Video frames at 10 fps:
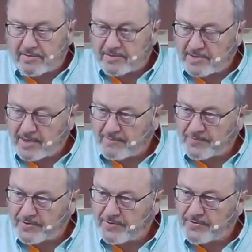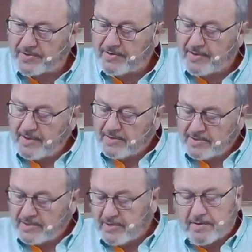it's time for you to,
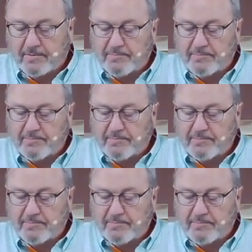you know,